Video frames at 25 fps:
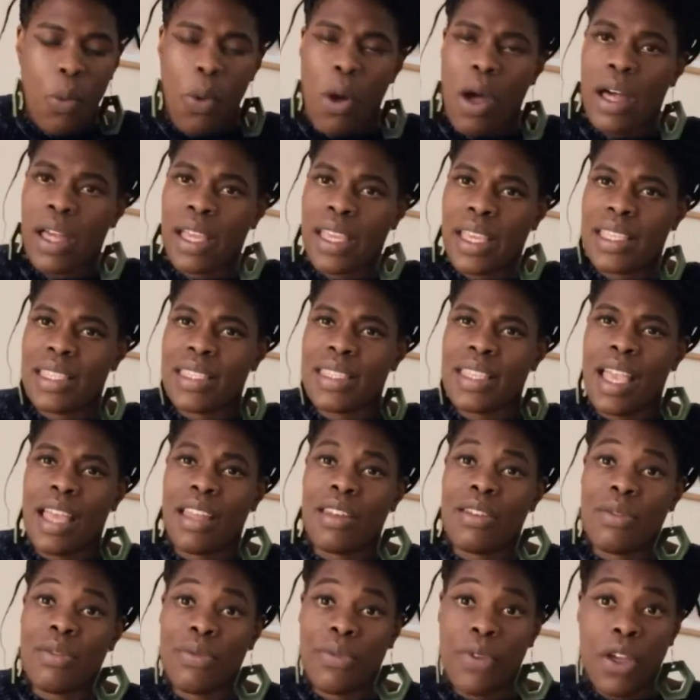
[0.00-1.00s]
Wise
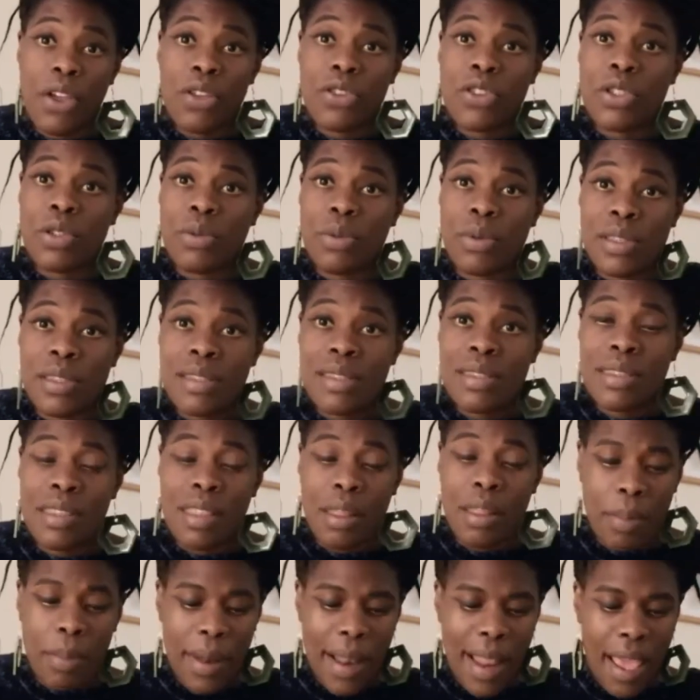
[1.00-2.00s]
and
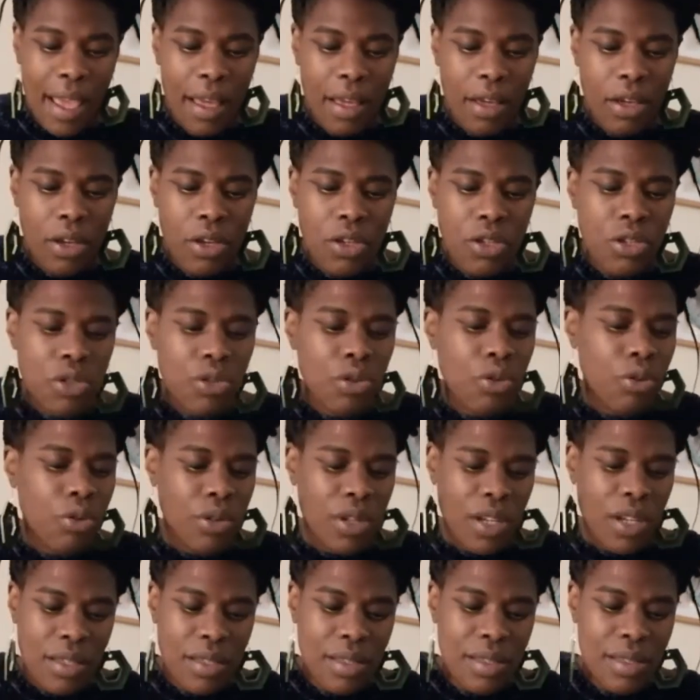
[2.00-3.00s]
virtuous, the plaque
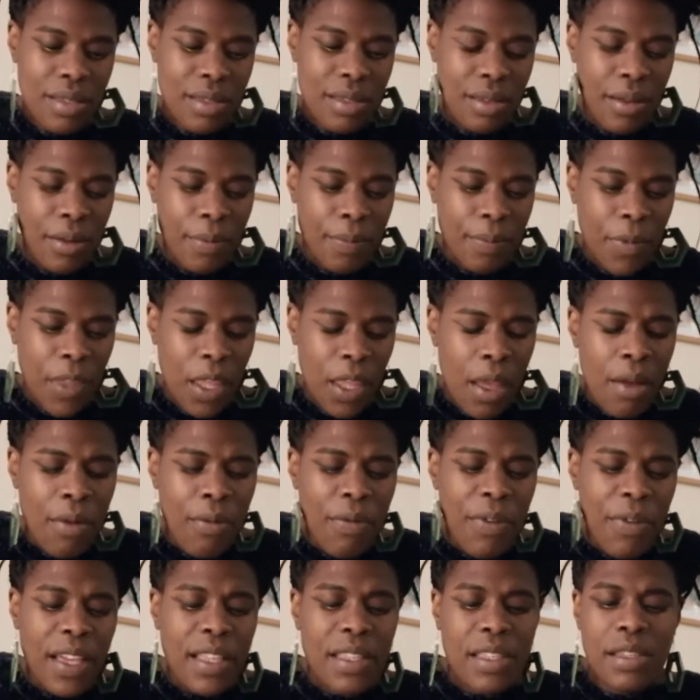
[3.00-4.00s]
assured us.
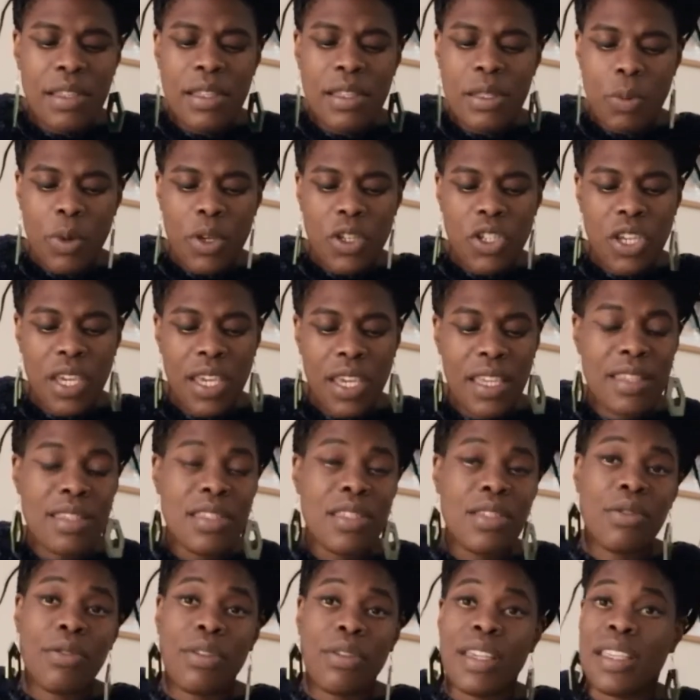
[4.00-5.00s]
Victors wish
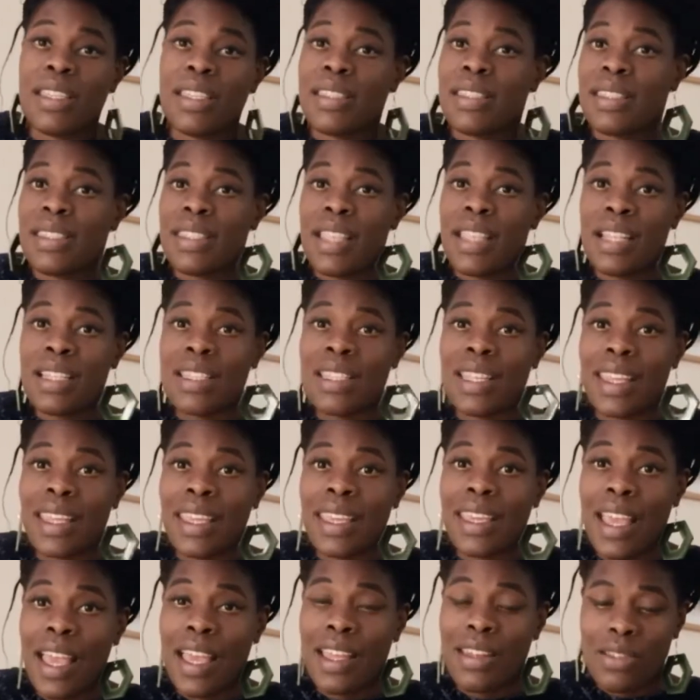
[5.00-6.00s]
history
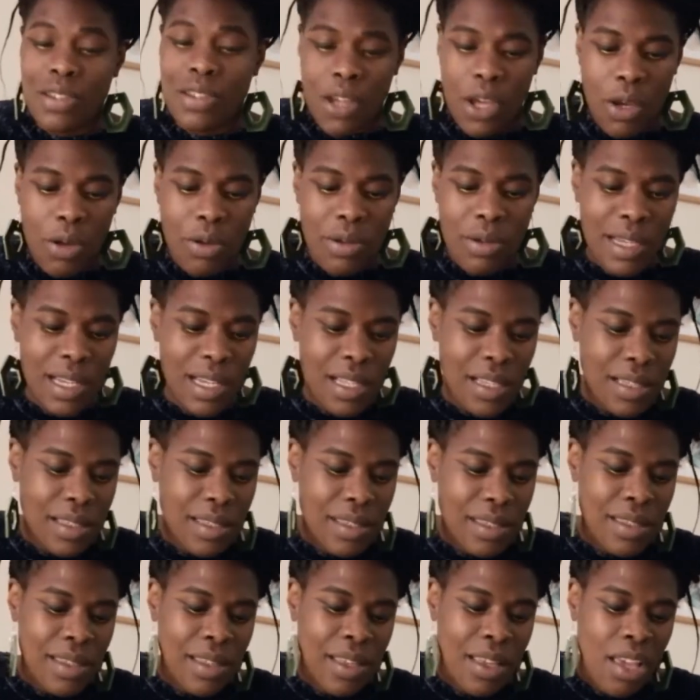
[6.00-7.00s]
static and
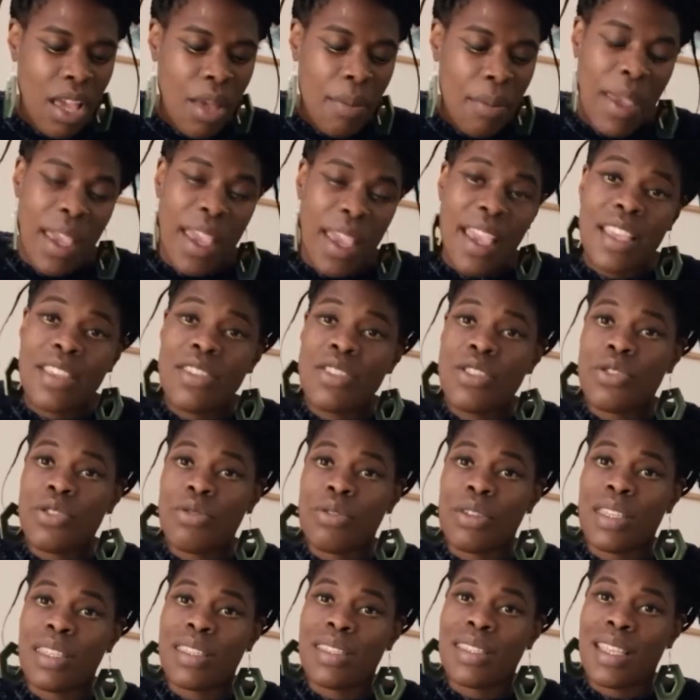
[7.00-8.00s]
odorless, but
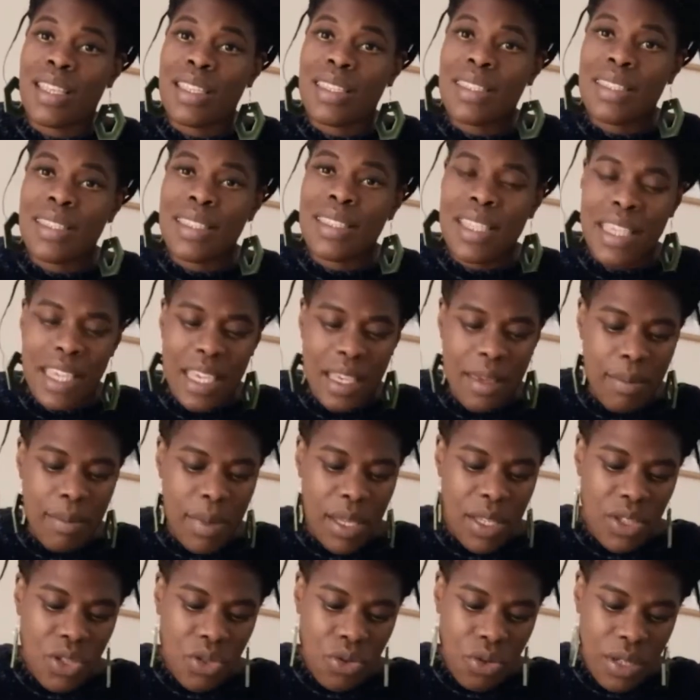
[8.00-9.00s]
history's a sneaky
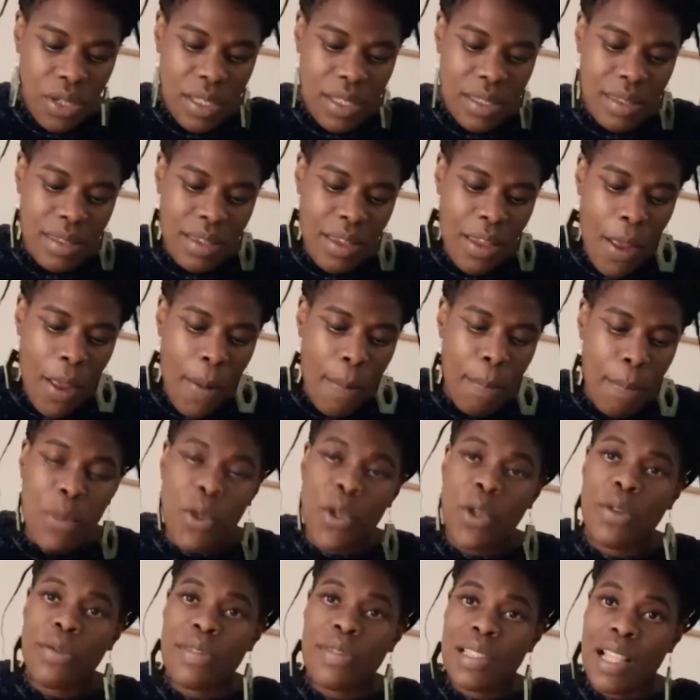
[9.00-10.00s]
mistress,
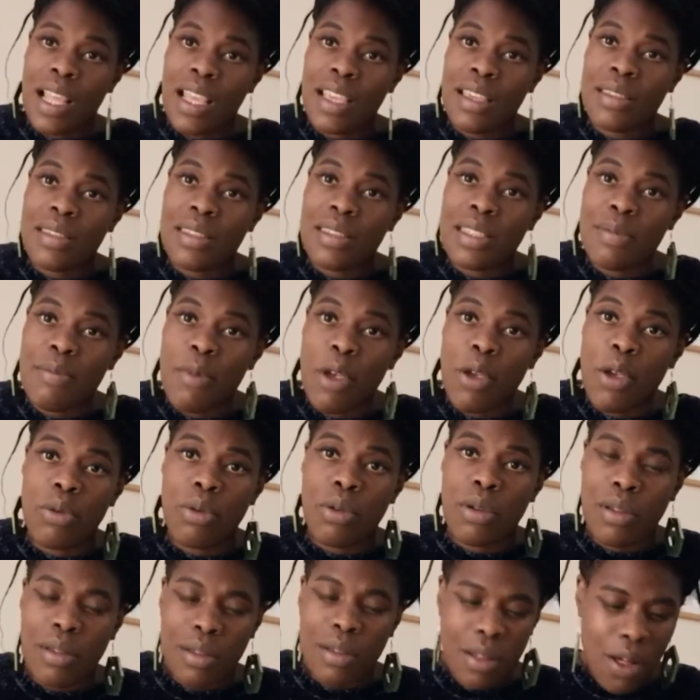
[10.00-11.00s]
moves like
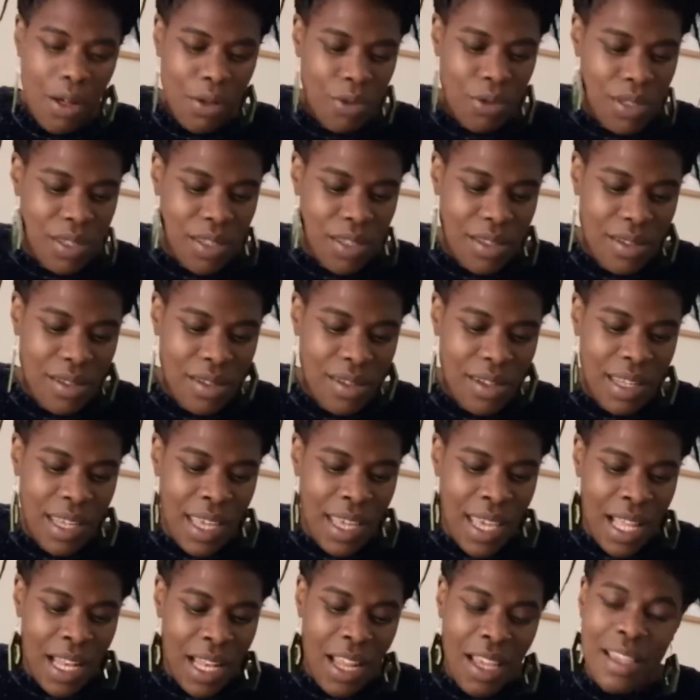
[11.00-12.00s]
smoke, Colston,
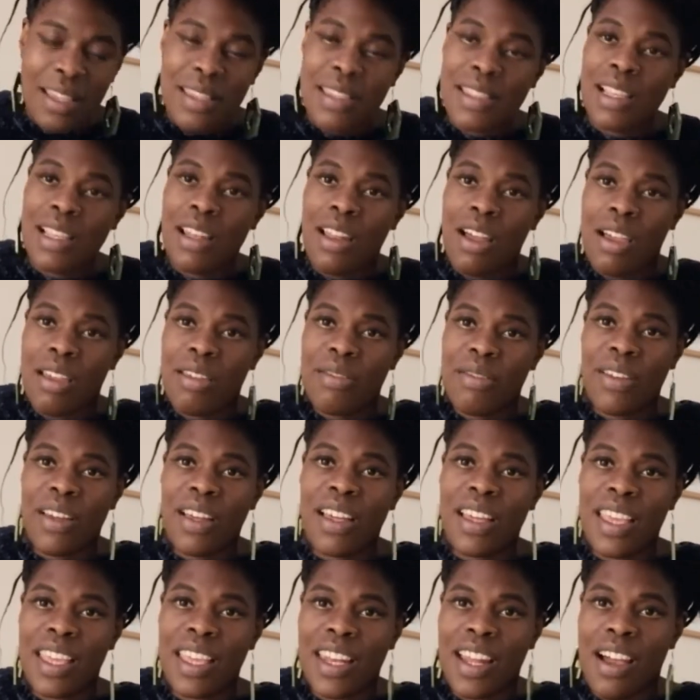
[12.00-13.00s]
like
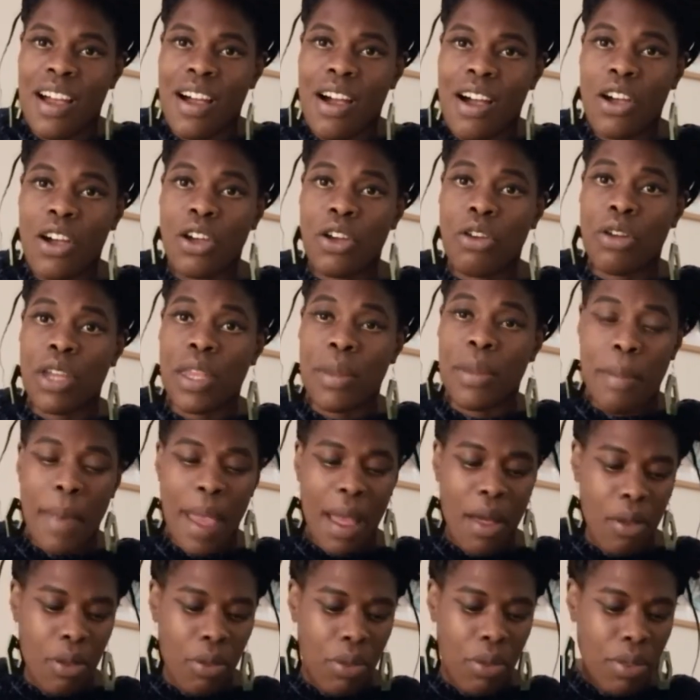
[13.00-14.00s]
saliva in a hungry
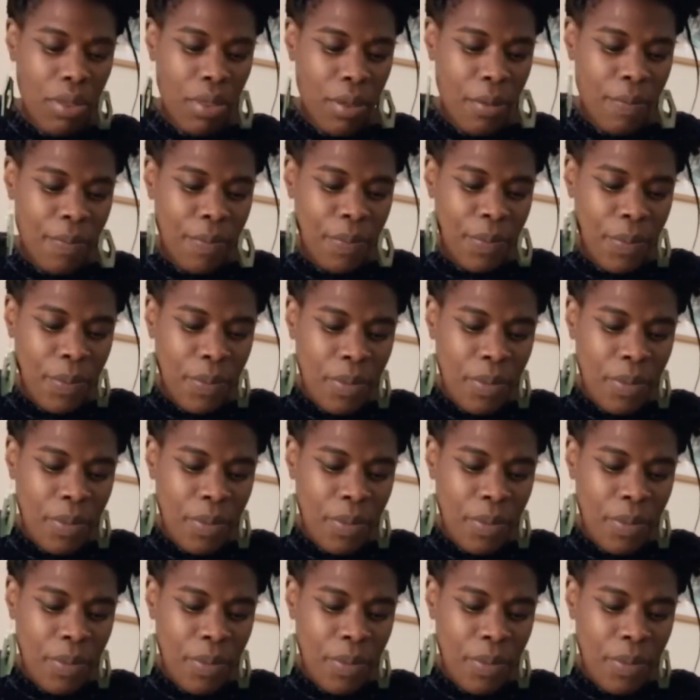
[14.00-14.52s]
mouth.